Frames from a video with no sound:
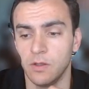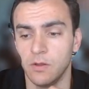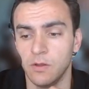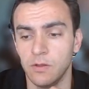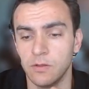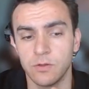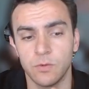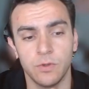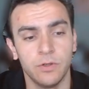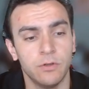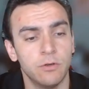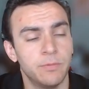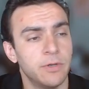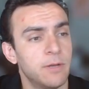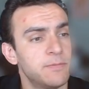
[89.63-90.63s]
So when you
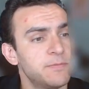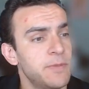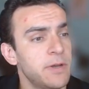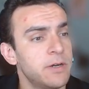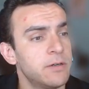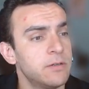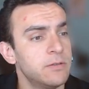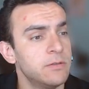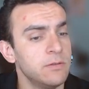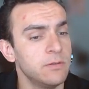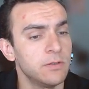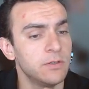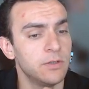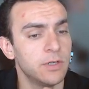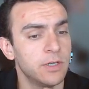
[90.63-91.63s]
open up Sparrow,
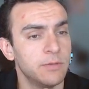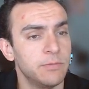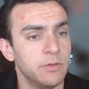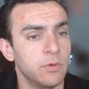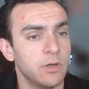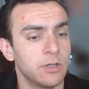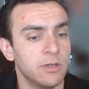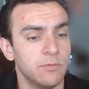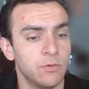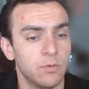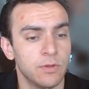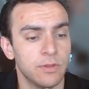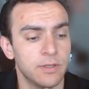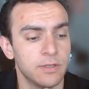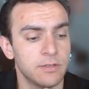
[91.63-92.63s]
you're going to be welcomed
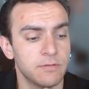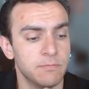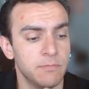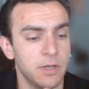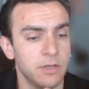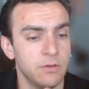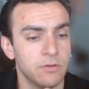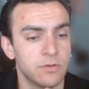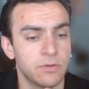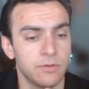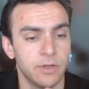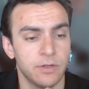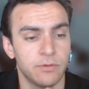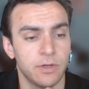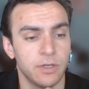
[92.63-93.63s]
with this menu screen
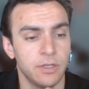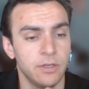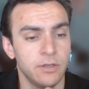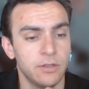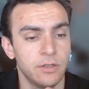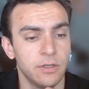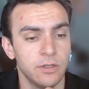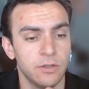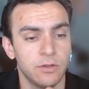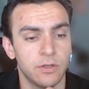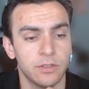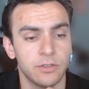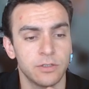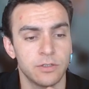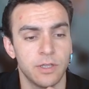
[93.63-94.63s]
right here. You can
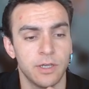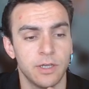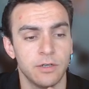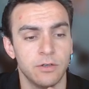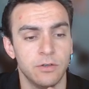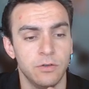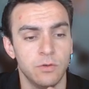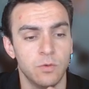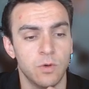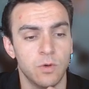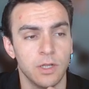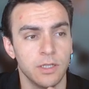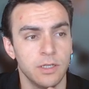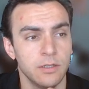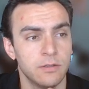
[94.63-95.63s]
just hit New
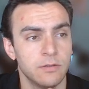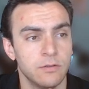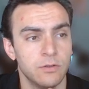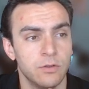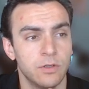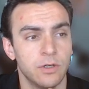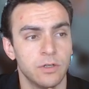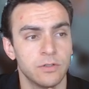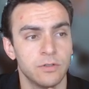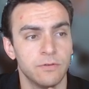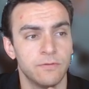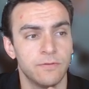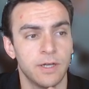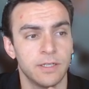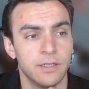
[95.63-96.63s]
Wallet. You can also
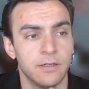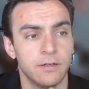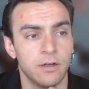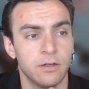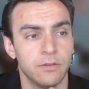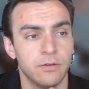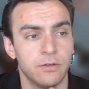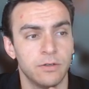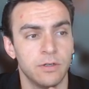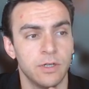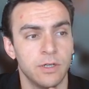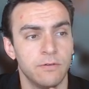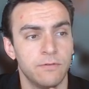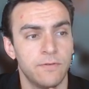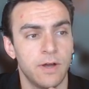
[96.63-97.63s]
find it under
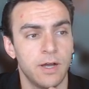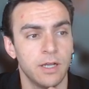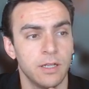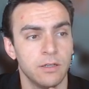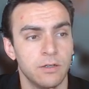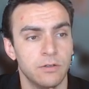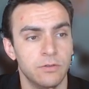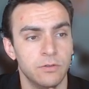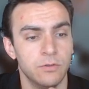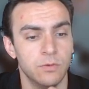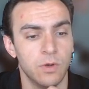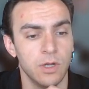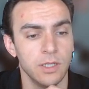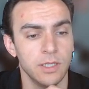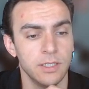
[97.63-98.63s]
File, New
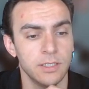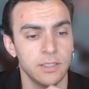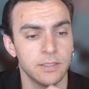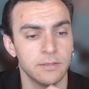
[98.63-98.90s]
Wallet.